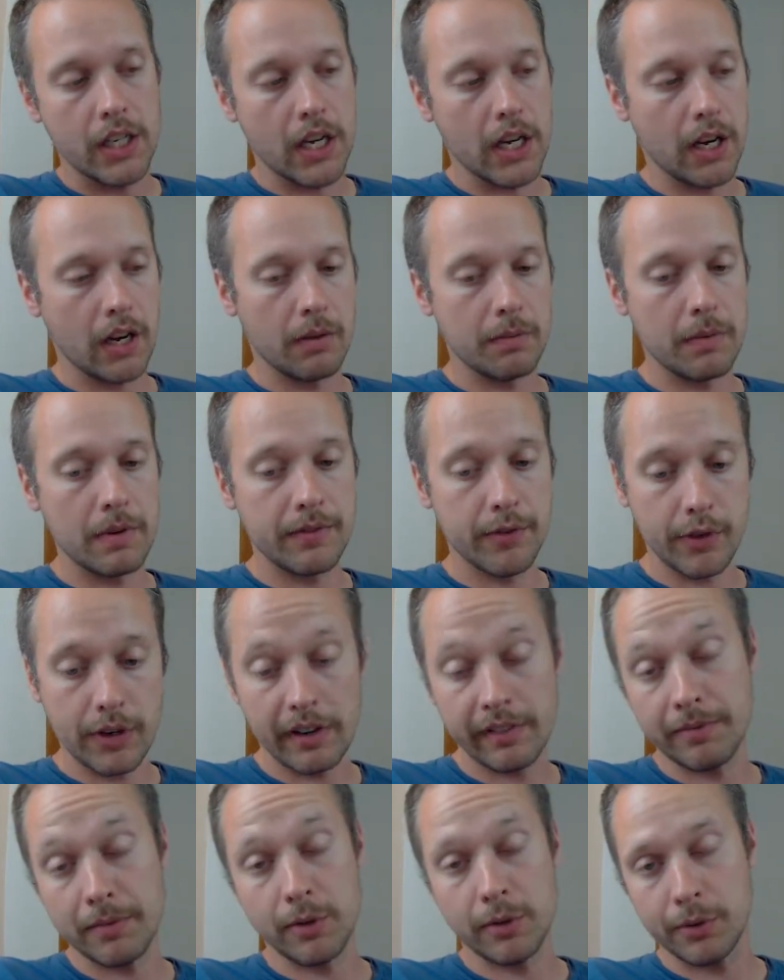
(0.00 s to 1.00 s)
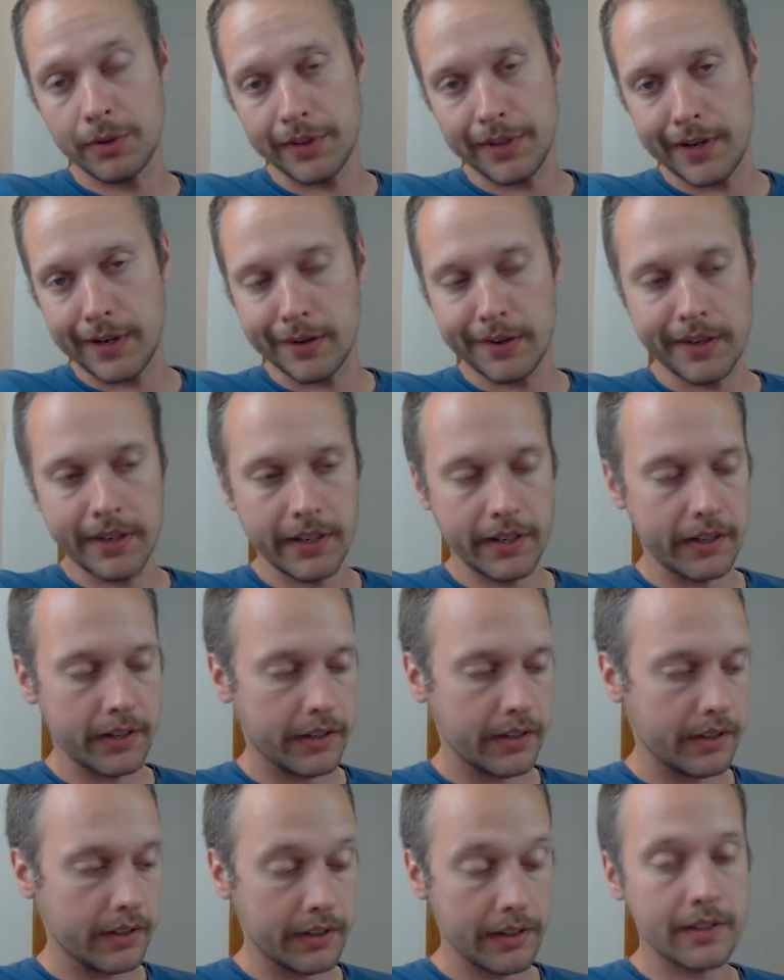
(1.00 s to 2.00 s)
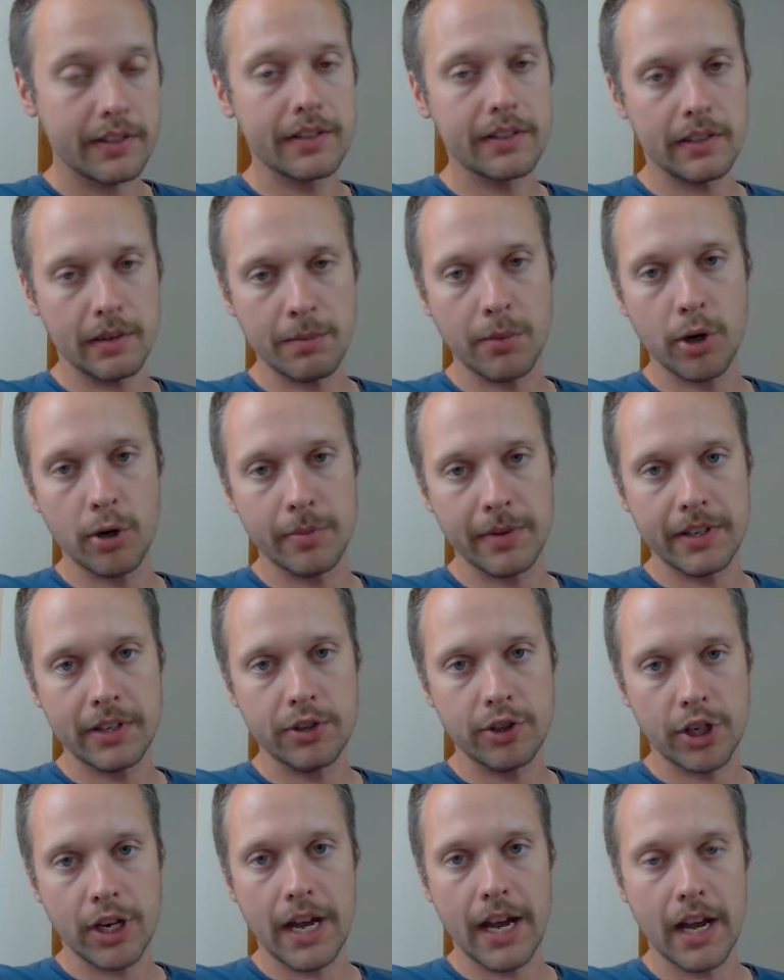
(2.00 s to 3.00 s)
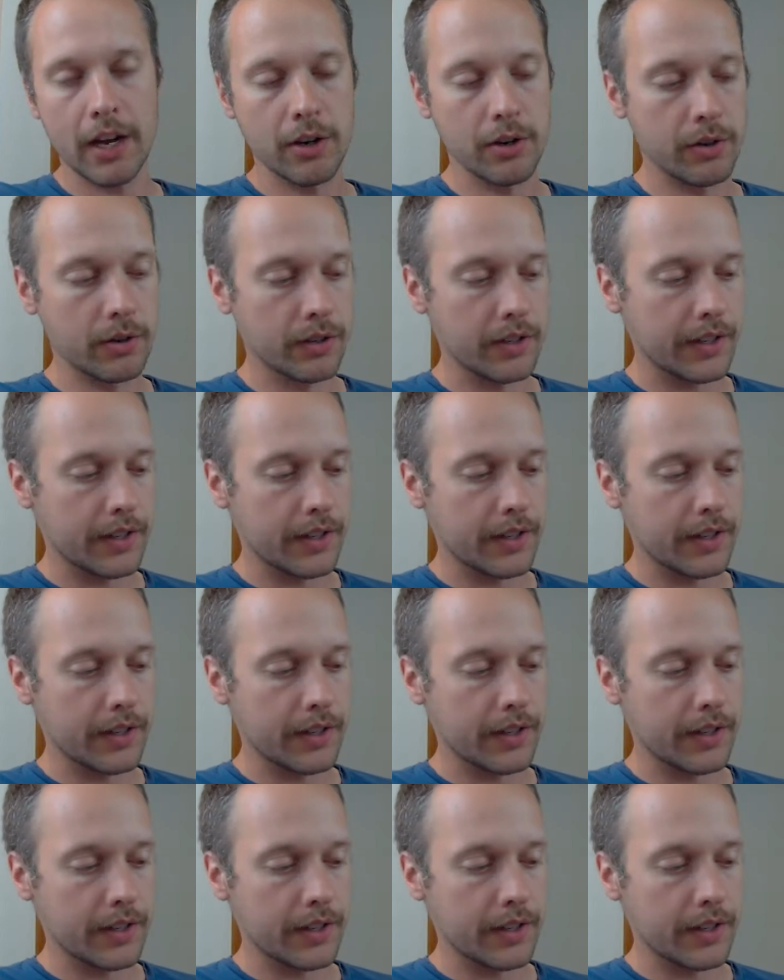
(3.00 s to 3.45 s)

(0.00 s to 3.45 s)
If you're not familiar with the area, it's suburban Chicago.